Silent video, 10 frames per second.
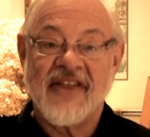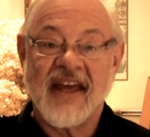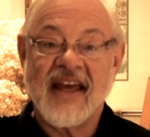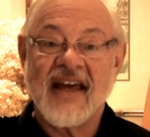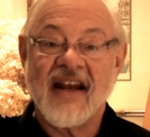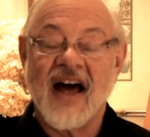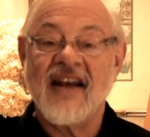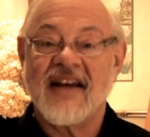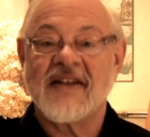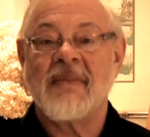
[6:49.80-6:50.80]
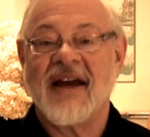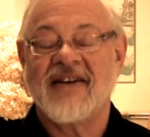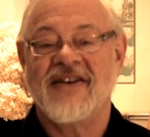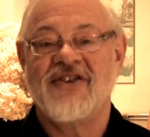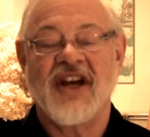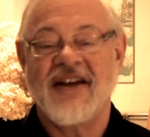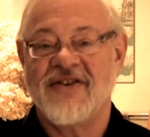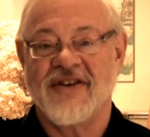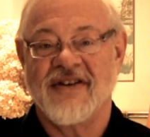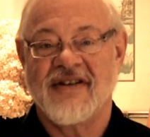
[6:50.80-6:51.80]
they get unexpected
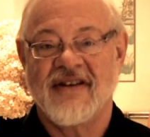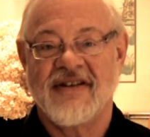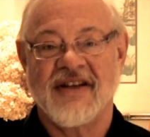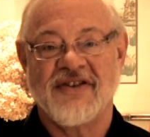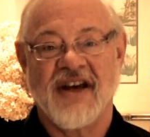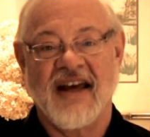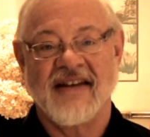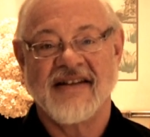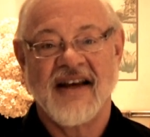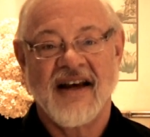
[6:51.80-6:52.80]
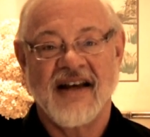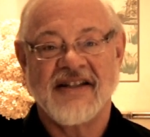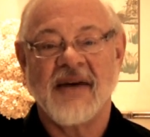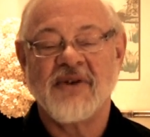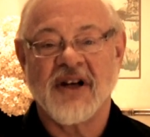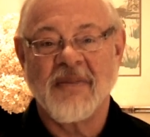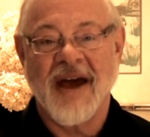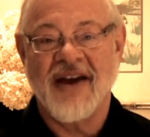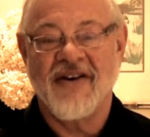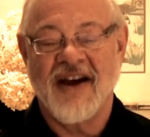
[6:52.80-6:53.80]
changes, such as a subject
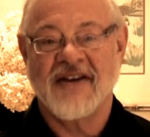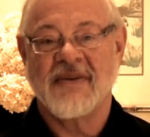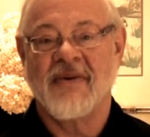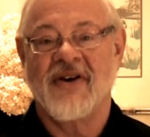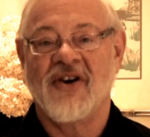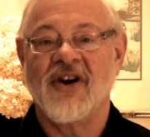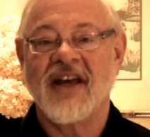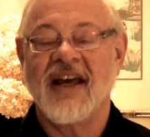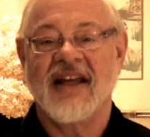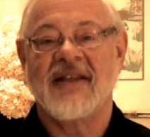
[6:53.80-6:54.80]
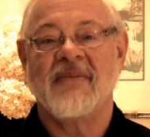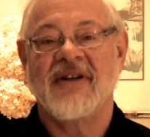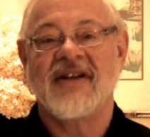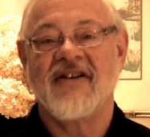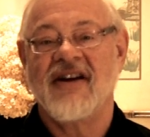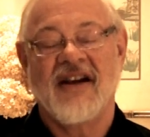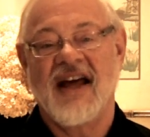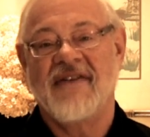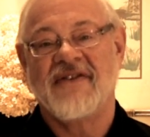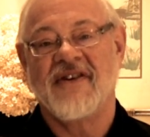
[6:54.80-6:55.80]
matter expert looking at the material
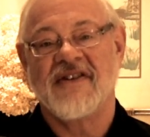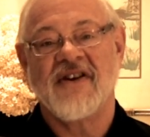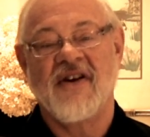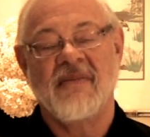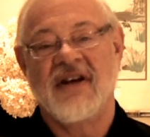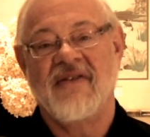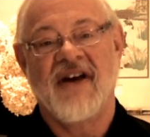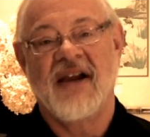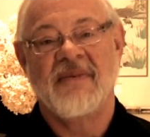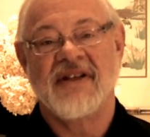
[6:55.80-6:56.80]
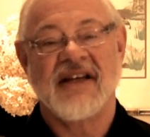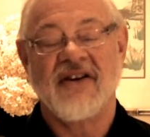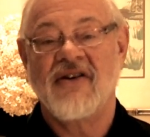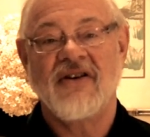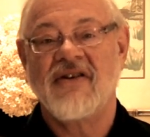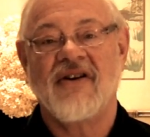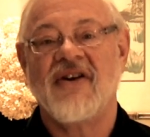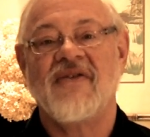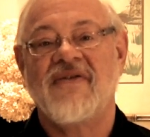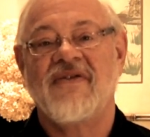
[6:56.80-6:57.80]
after it's all been developed and say, no,
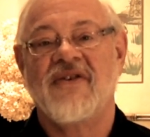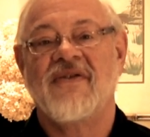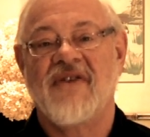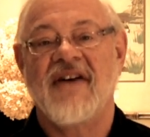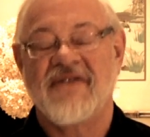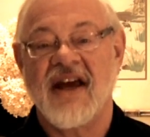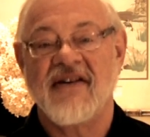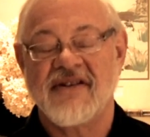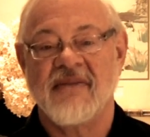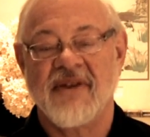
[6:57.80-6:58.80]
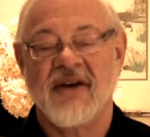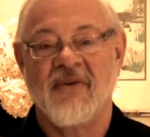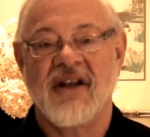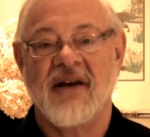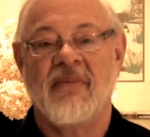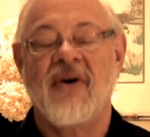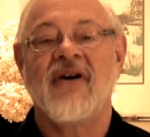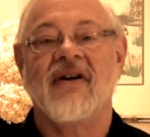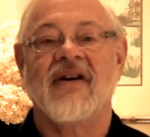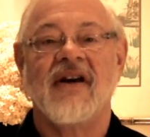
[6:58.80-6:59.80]
you've left out something really
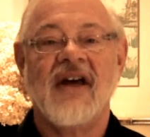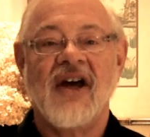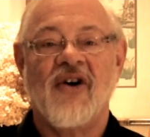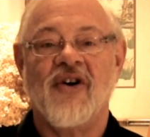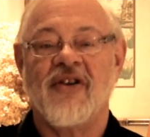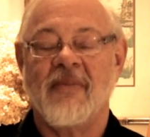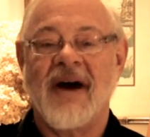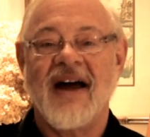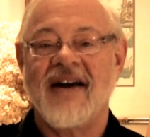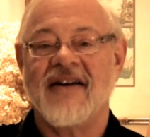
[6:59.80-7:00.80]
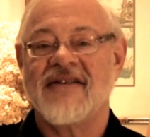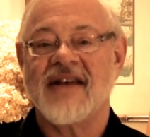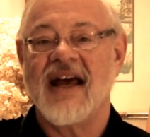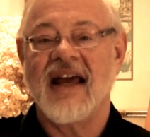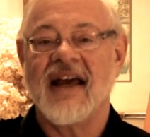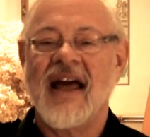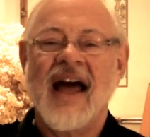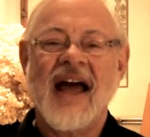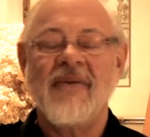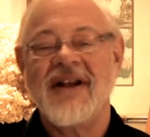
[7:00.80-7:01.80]
important. Or the buyer saying,
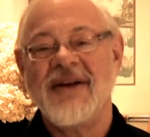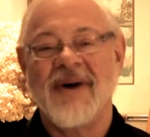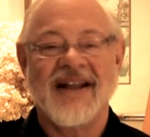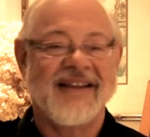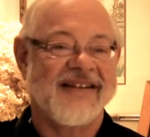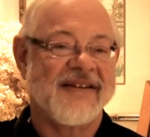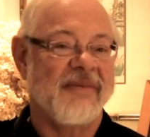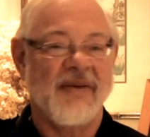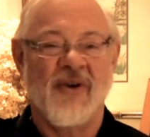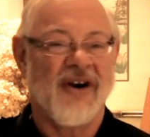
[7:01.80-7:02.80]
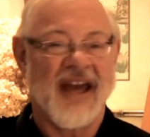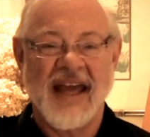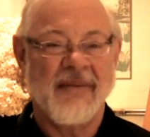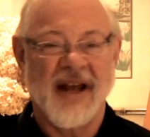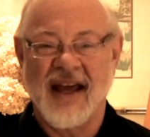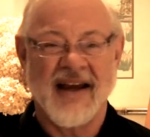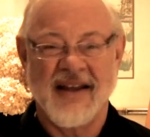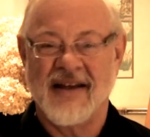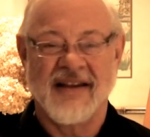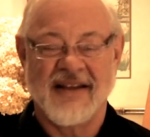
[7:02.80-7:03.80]
I really want this to be more game-like, I
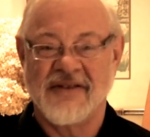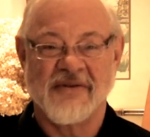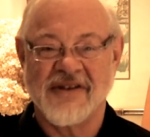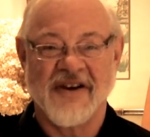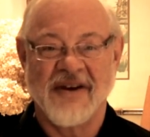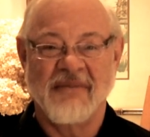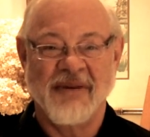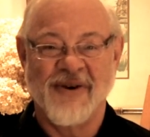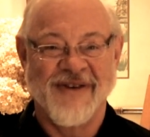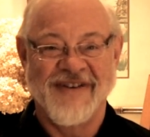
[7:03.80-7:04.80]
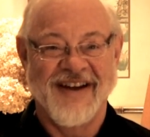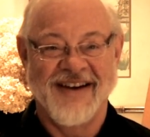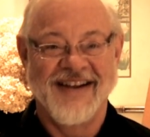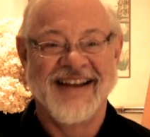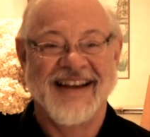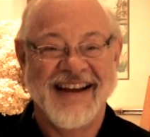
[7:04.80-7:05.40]
thought this was going to be more fun.